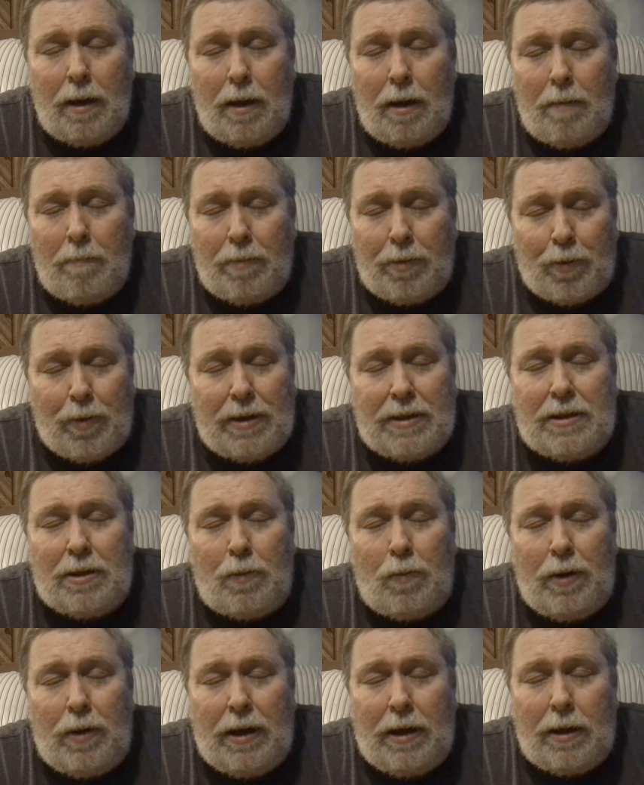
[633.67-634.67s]
But the rest of the
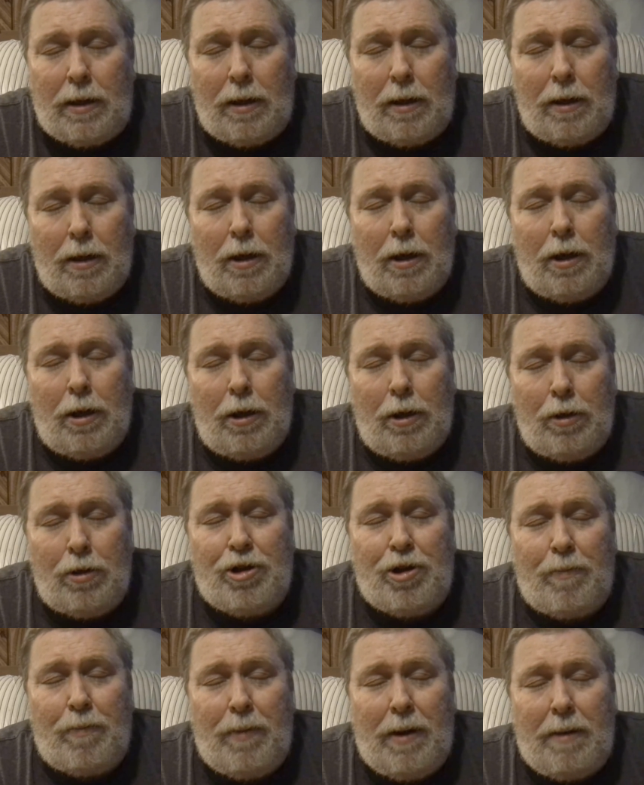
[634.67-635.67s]
week, you
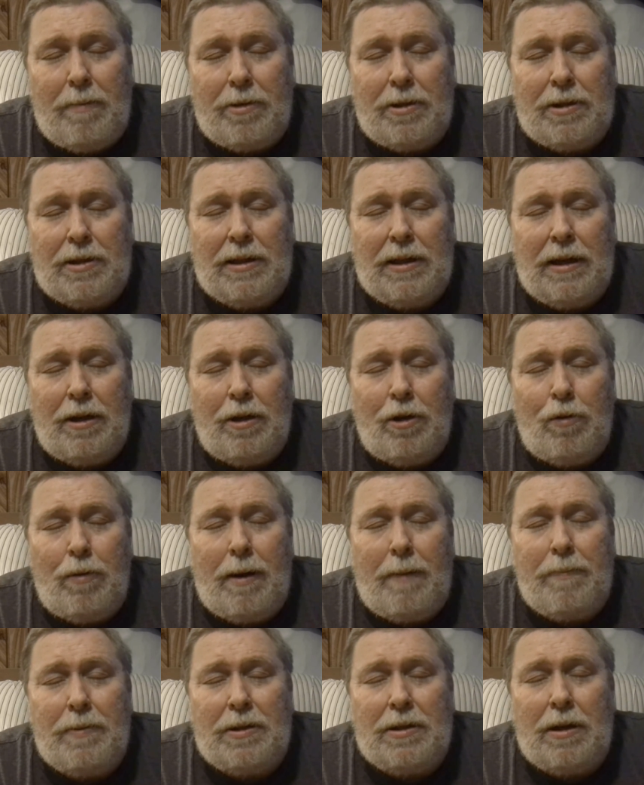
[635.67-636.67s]
should be able to see a new
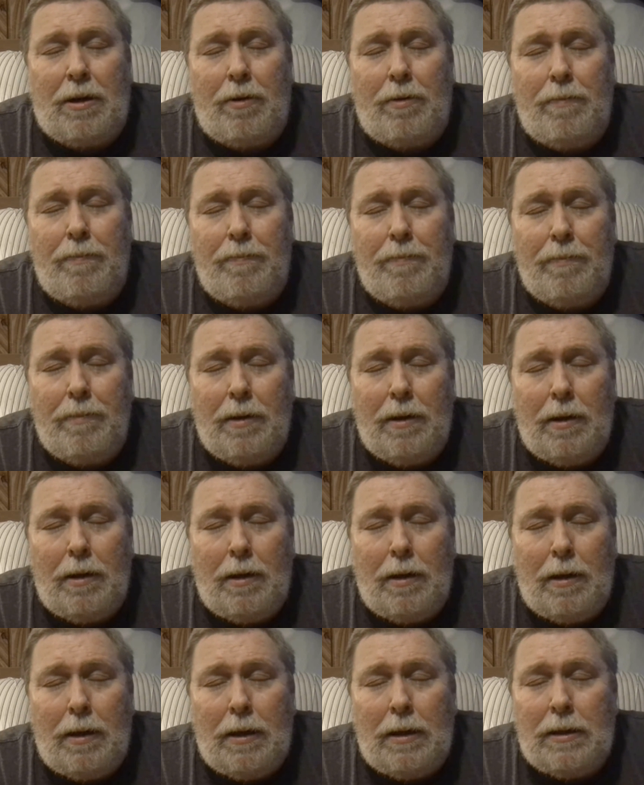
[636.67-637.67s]
episode.
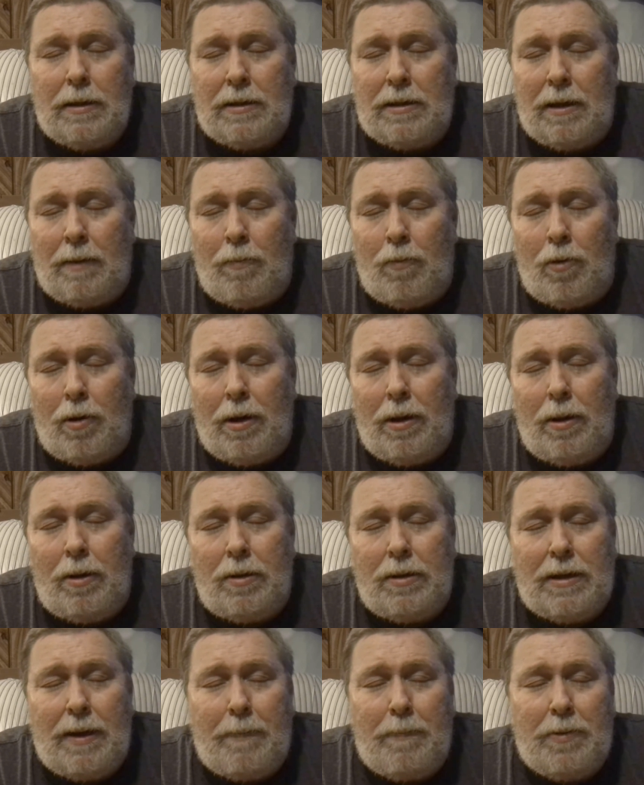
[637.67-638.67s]
Somewhere in
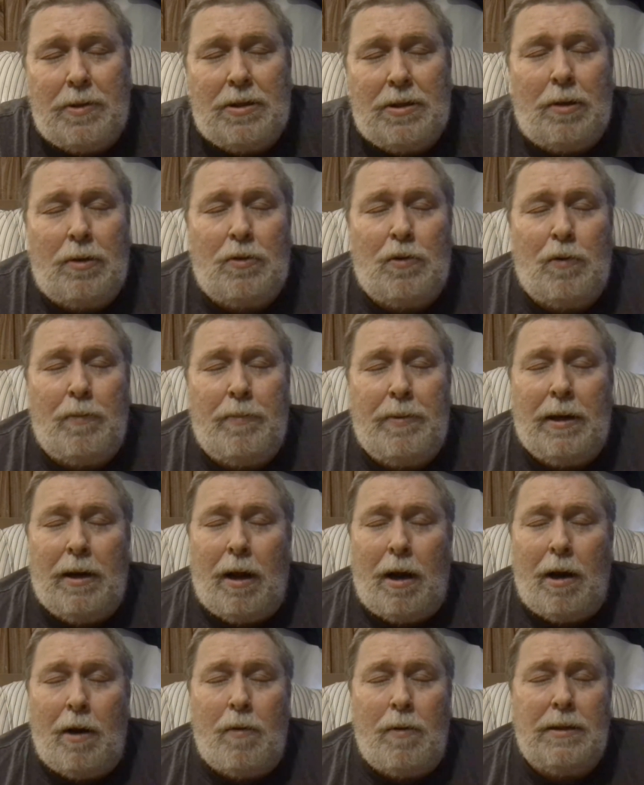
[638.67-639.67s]
those episodes will be
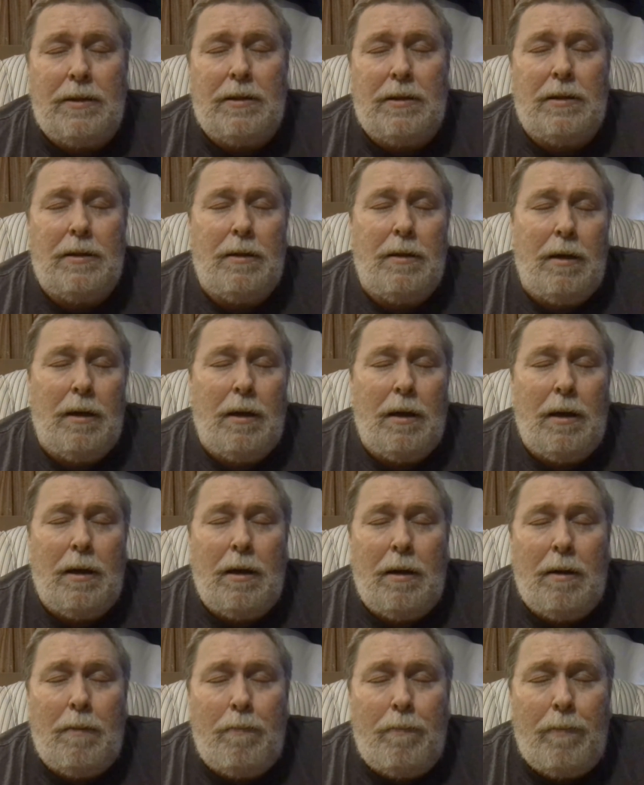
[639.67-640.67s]
long ones,
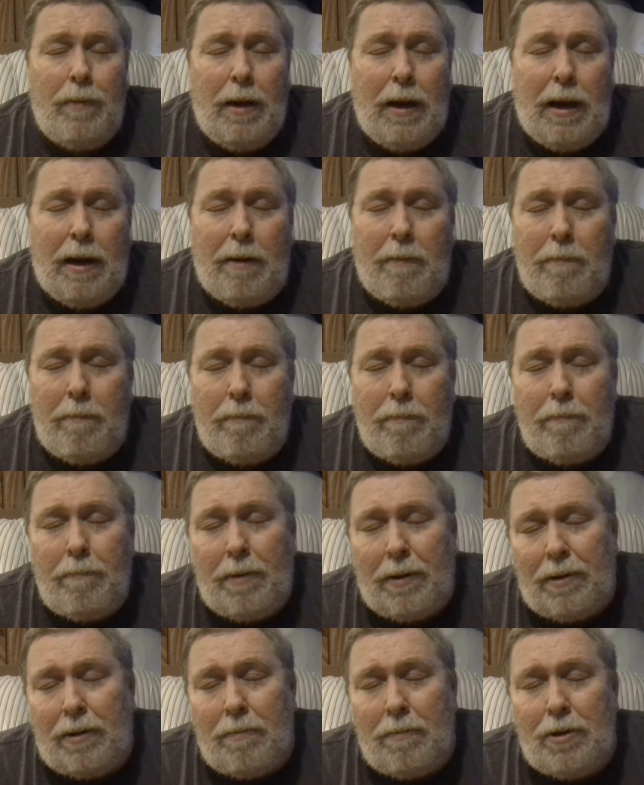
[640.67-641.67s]

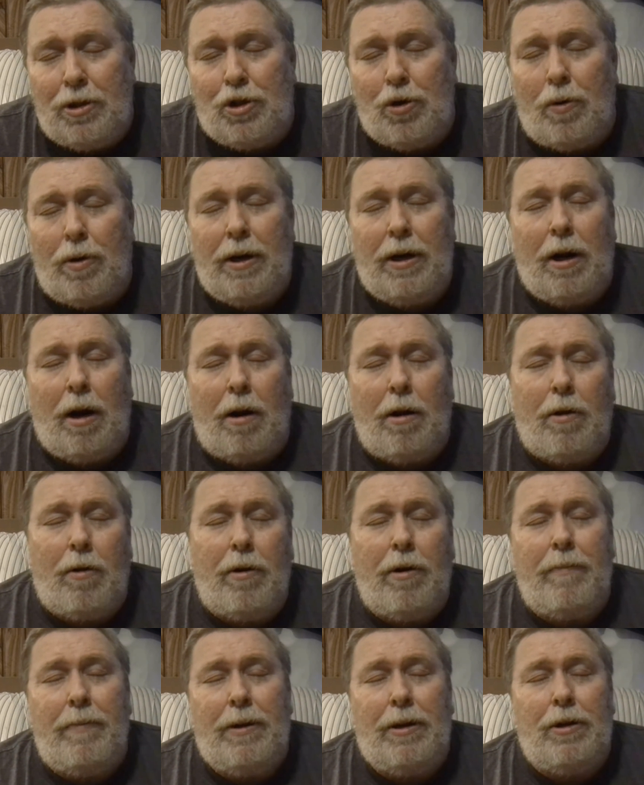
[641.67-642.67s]
but the majority are going
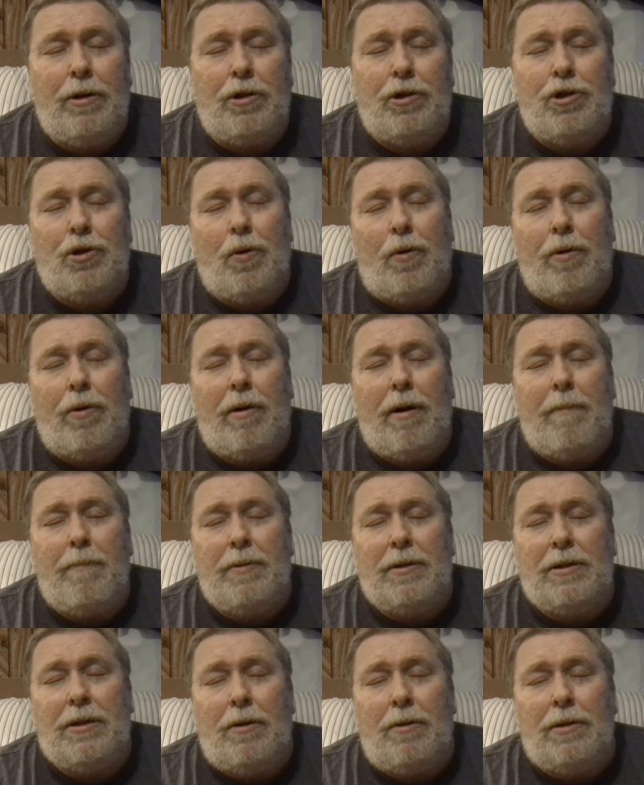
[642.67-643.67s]
to be your shorter
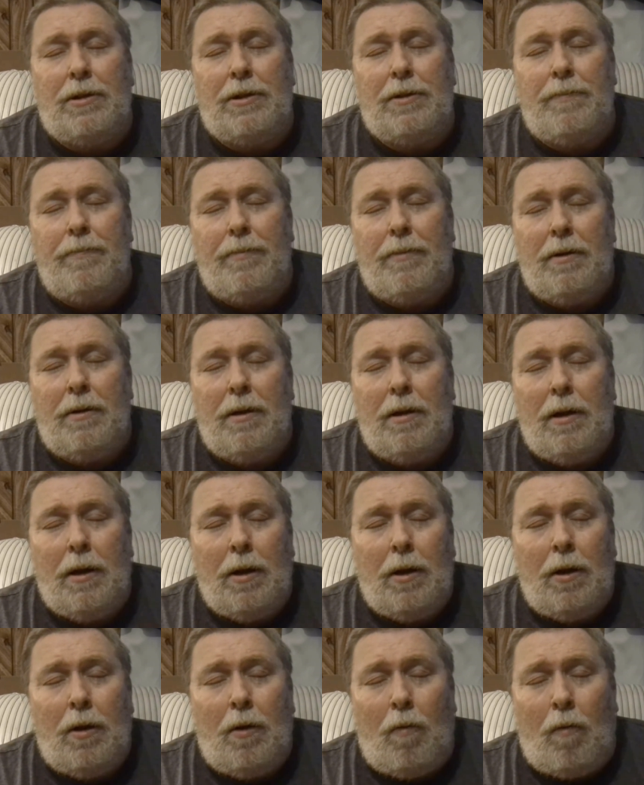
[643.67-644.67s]
episodes.
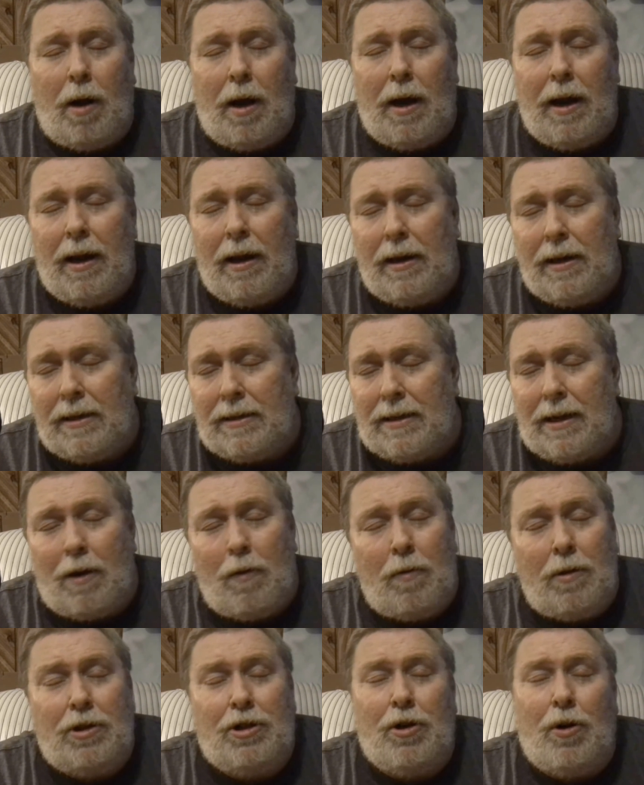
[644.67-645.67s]
Why? Because I don't
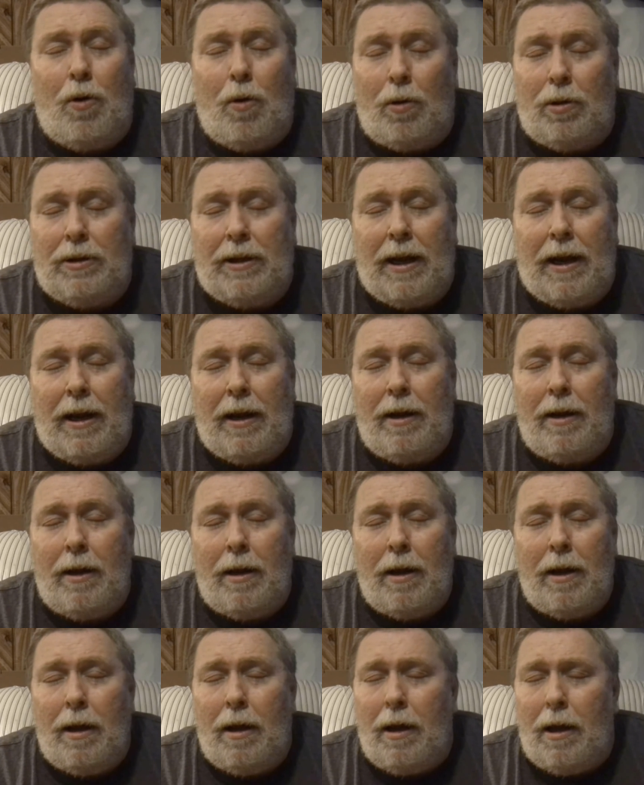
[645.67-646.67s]
want your whole day.
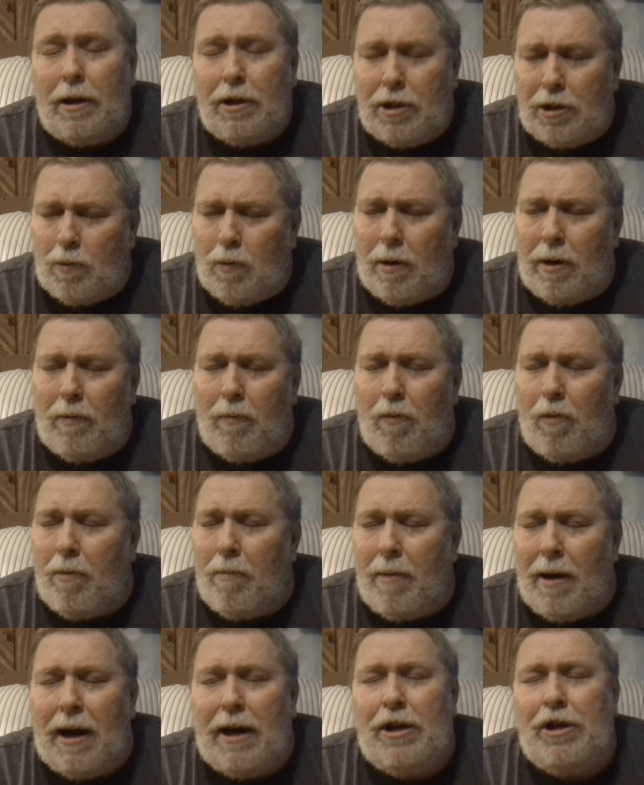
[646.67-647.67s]
I just want to
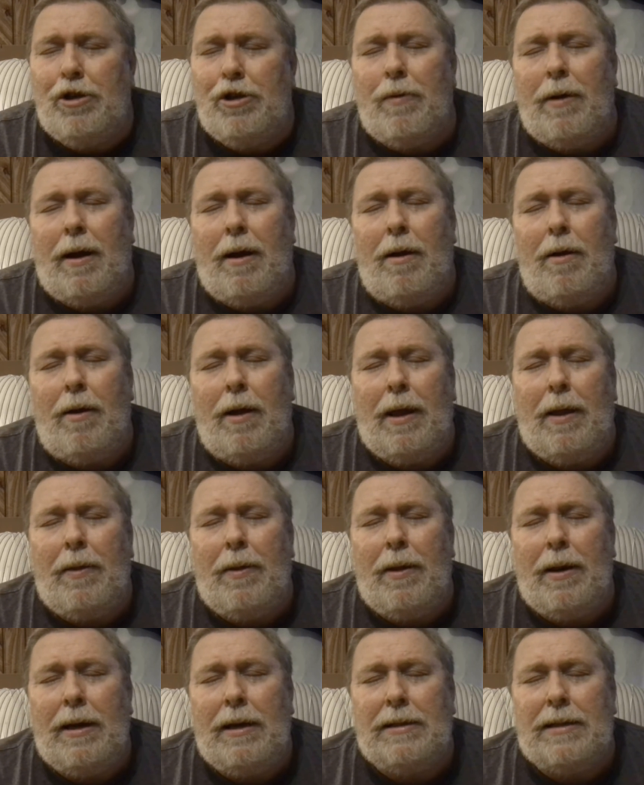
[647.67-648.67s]
remind you
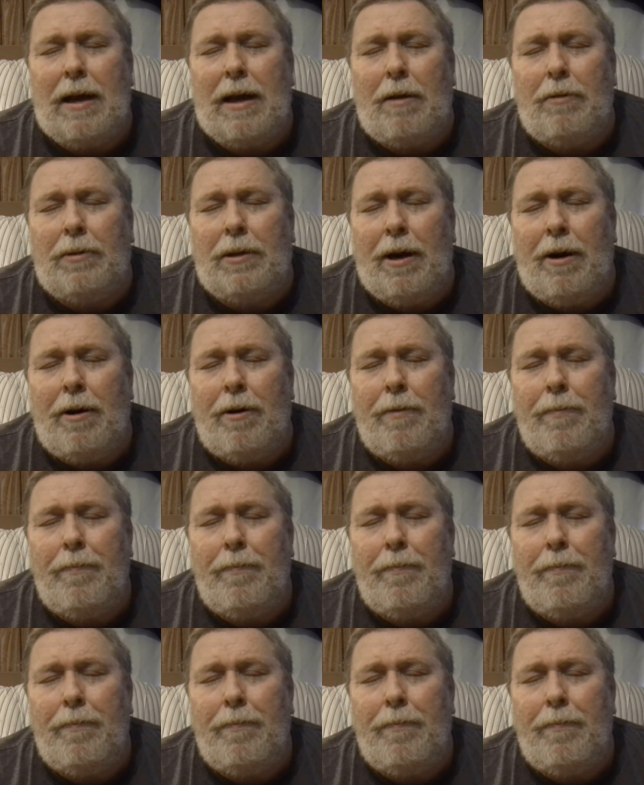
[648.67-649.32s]
that he's out there